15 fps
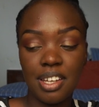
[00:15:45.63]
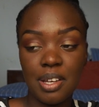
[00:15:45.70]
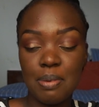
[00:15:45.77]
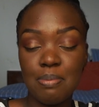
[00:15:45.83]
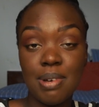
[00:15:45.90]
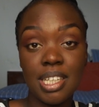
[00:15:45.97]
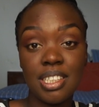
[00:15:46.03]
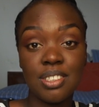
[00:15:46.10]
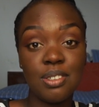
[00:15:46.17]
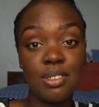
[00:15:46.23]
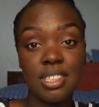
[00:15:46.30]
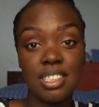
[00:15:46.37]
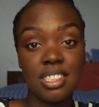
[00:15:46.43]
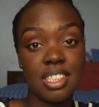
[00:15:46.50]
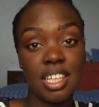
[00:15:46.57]
my school
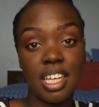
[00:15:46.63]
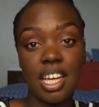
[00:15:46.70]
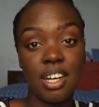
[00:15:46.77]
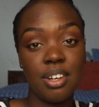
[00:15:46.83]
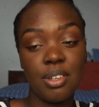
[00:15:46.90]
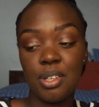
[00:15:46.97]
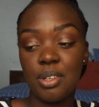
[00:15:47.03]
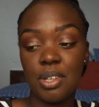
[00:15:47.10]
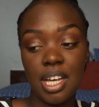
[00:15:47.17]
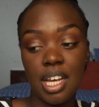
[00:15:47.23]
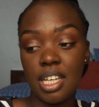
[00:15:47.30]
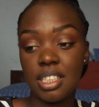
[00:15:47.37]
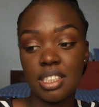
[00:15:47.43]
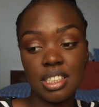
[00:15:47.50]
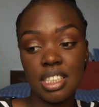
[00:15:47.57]
is the ghetto, you
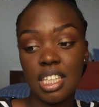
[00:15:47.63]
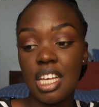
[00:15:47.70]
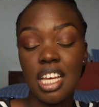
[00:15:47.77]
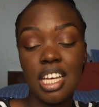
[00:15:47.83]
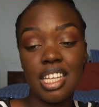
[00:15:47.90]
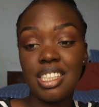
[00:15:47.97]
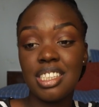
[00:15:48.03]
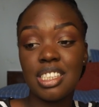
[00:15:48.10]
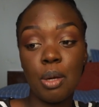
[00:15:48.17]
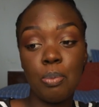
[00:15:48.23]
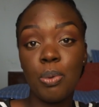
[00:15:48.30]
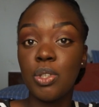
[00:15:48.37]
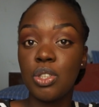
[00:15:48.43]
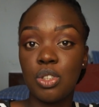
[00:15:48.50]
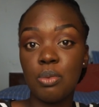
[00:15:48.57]
guys. It's
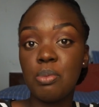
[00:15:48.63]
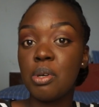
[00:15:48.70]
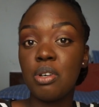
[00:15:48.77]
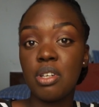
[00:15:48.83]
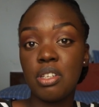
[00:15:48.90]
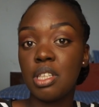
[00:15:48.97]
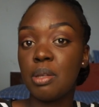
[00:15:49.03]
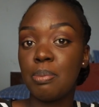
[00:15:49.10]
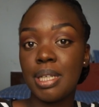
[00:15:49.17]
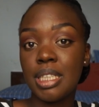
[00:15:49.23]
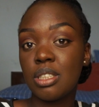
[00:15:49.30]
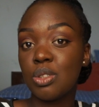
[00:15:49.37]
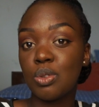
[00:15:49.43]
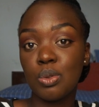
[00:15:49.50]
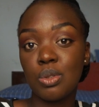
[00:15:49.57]
supposed to be one of the
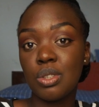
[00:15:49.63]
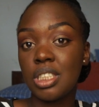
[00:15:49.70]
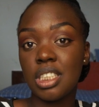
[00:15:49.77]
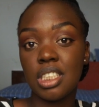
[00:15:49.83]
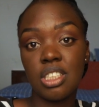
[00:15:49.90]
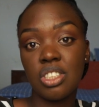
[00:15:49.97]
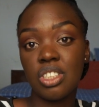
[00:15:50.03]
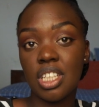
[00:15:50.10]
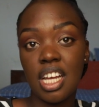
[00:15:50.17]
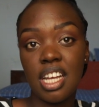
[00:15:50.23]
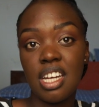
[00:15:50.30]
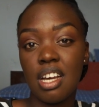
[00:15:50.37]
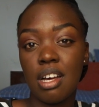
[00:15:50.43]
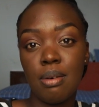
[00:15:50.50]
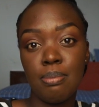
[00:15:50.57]
best schools in
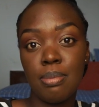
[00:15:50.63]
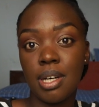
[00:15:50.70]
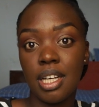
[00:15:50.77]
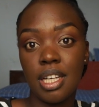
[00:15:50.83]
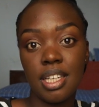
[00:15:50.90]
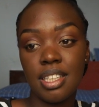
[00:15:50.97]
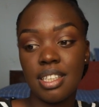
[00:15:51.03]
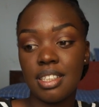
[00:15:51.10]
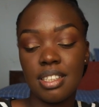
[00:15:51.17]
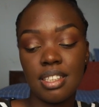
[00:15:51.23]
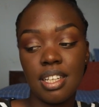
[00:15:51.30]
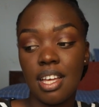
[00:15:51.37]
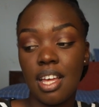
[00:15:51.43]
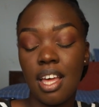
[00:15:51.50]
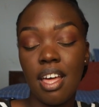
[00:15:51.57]
China, but
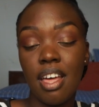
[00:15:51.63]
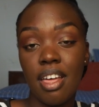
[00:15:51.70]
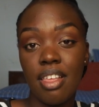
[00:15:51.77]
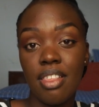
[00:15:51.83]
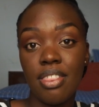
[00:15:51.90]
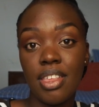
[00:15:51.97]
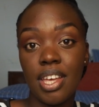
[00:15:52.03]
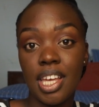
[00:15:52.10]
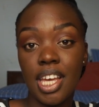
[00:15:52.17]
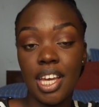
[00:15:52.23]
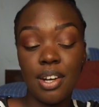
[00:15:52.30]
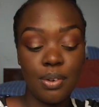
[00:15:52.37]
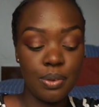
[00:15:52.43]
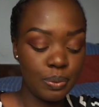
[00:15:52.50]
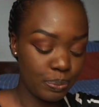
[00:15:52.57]
the
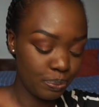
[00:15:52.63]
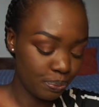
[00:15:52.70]
ghetto.